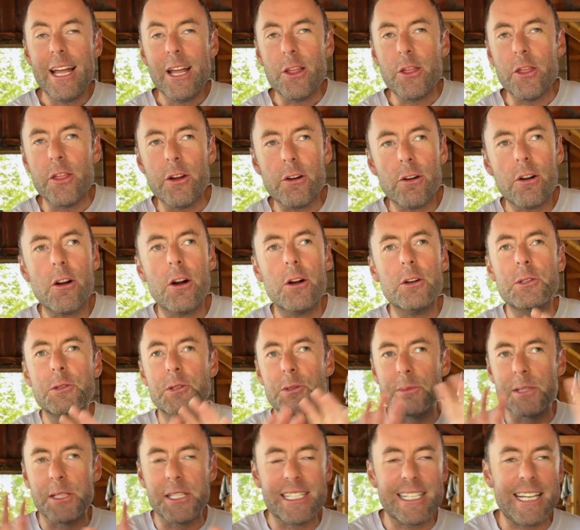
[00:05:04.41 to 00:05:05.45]
There are
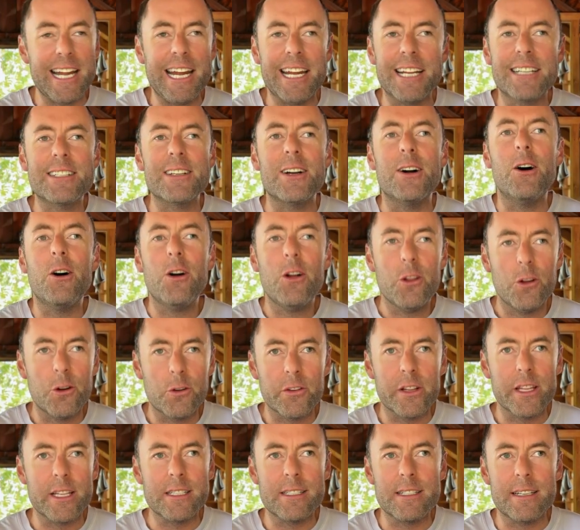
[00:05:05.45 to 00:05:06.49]
mistakes all
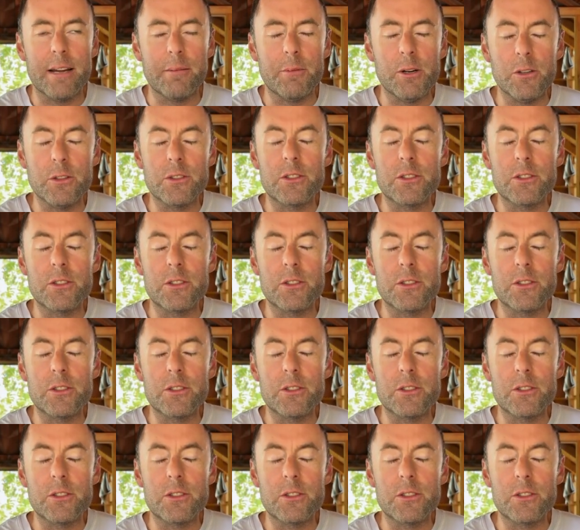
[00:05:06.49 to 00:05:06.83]
over this demo.